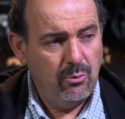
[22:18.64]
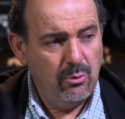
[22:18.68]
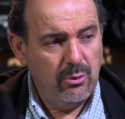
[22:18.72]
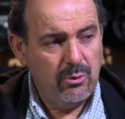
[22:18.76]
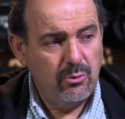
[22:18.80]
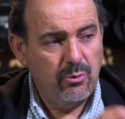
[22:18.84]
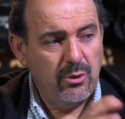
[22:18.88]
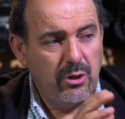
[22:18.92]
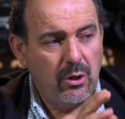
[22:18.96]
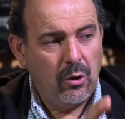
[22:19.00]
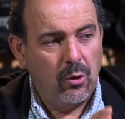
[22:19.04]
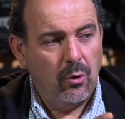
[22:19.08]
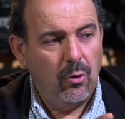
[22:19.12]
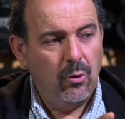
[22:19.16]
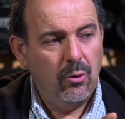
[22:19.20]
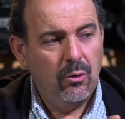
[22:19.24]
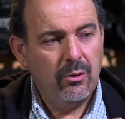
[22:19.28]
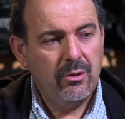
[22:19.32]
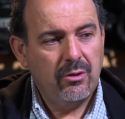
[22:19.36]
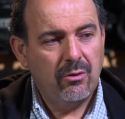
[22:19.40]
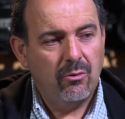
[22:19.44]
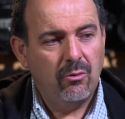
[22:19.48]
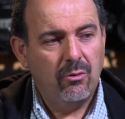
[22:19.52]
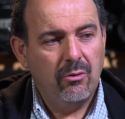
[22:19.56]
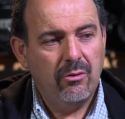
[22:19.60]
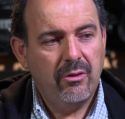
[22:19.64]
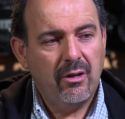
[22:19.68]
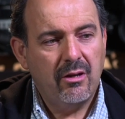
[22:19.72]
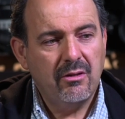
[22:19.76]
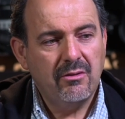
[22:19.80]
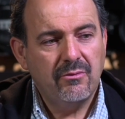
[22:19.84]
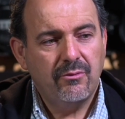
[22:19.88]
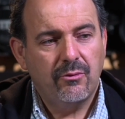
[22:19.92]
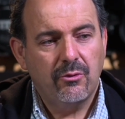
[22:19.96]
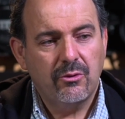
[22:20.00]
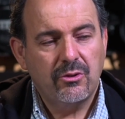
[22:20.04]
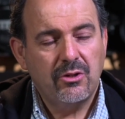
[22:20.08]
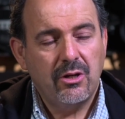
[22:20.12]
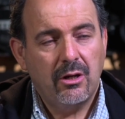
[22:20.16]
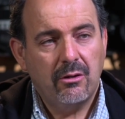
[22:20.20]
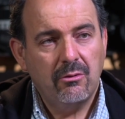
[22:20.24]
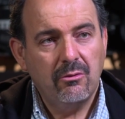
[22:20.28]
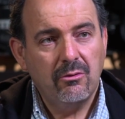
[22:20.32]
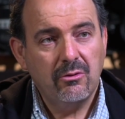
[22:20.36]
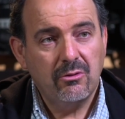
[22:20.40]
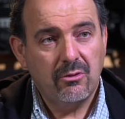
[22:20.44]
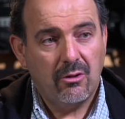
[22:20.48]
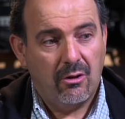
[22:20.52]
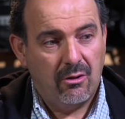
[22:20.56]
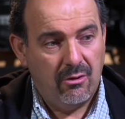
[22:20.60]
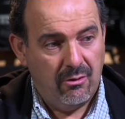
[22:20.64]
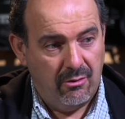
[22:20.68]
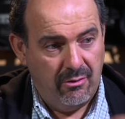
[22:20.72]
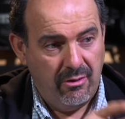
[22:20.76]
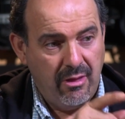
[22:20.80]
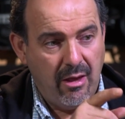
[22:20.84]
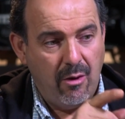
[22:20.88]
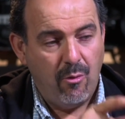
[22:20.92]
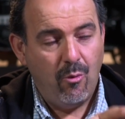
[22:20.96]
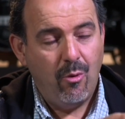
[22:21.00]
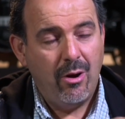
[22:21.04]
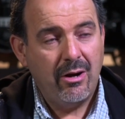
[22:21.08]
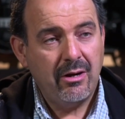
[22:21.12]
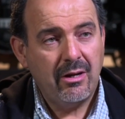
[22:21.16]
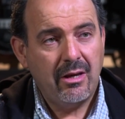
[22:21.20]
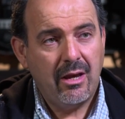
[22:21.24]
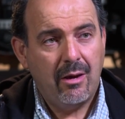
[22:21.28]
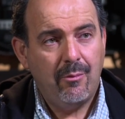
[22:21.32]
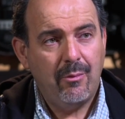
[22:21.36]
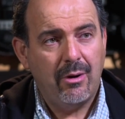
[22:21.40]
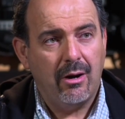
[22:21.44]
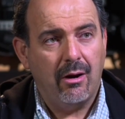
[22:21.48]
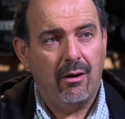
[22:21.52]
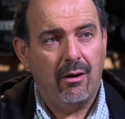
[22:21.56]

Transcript: would record all those 4 channels on that one camera?